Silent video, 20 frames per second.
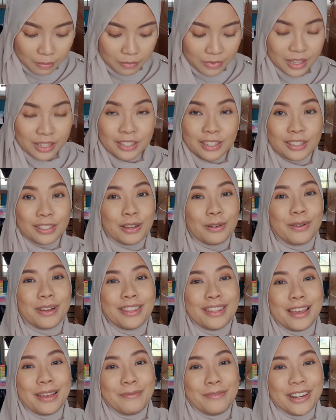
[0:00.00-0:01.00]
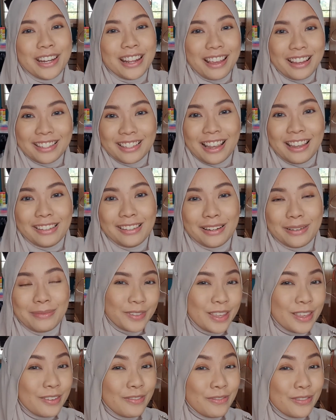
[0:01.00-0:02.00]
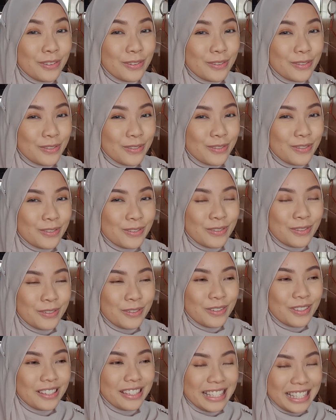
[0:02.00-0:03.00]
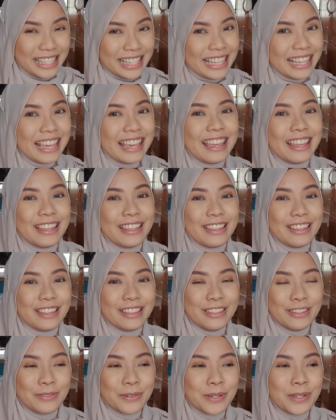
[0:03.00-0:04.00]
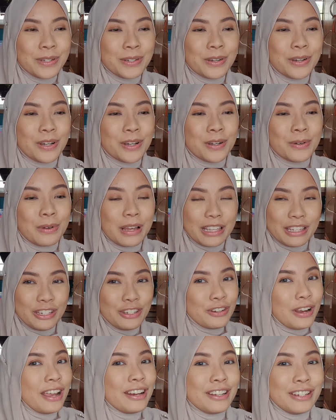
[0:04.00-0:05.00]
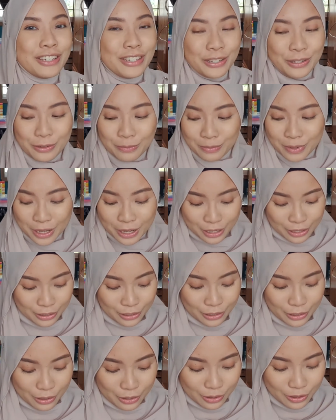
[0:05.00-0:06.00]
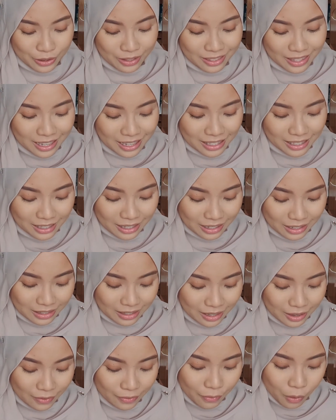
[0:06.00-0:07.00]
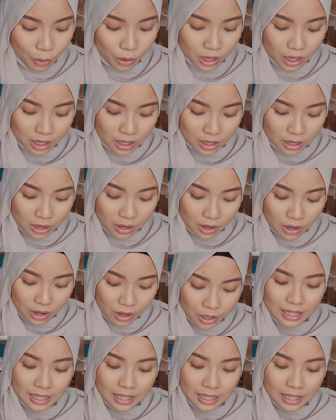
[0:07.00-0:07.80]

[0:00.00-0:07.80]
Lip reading: this is the one that I'm really excited about. If you see it, you will know what it's trying to do. So this is the Focallure